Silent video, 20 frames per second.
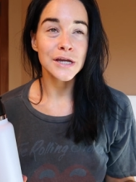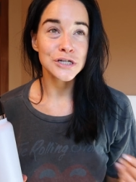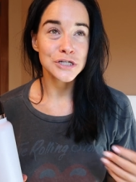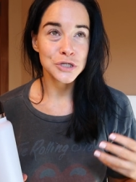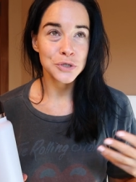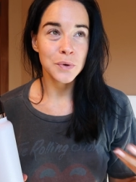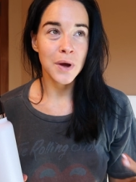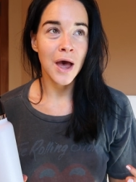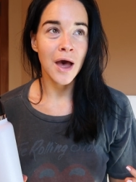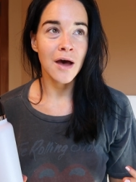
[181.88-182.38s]
I
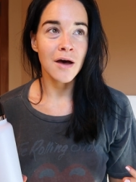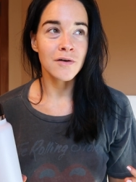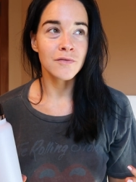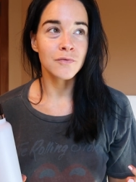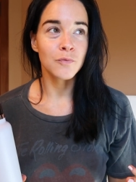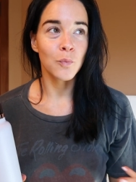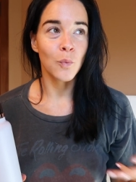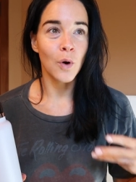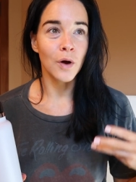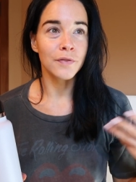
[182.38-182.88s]
do
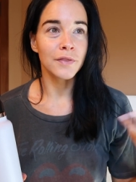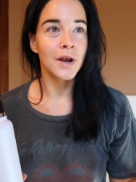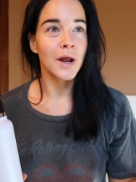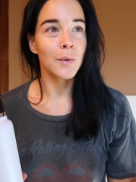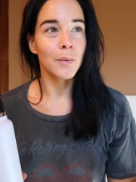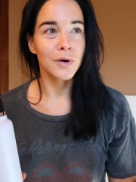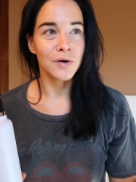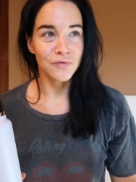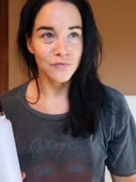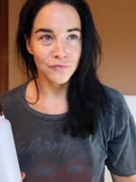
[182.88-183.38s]
have one that
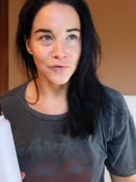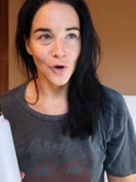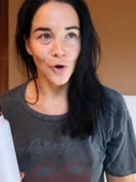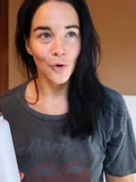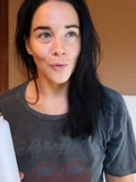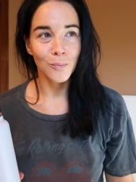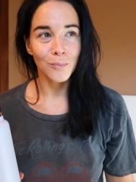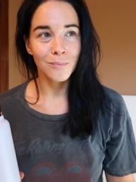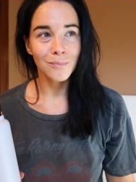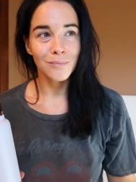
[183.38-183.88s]
I want to
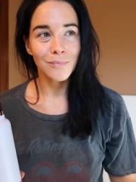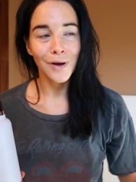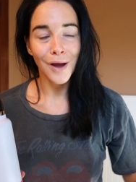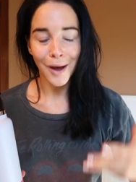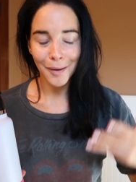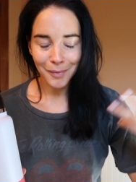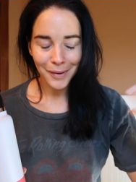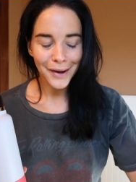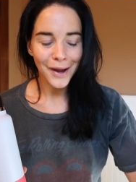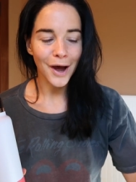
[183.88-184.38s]
film
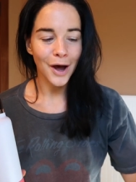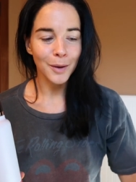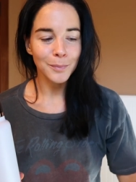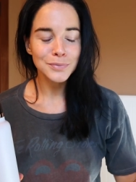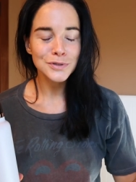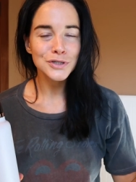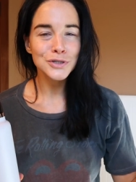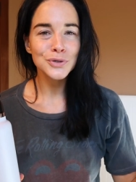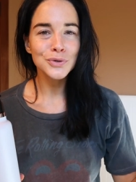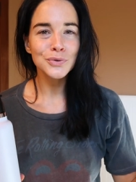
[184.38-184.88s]
coming
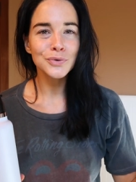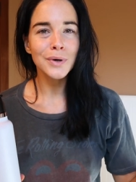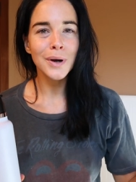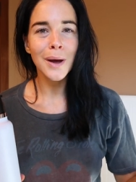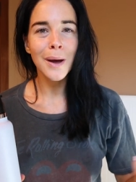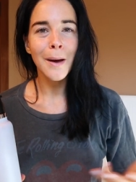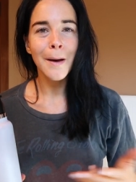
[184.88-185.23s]
up soon.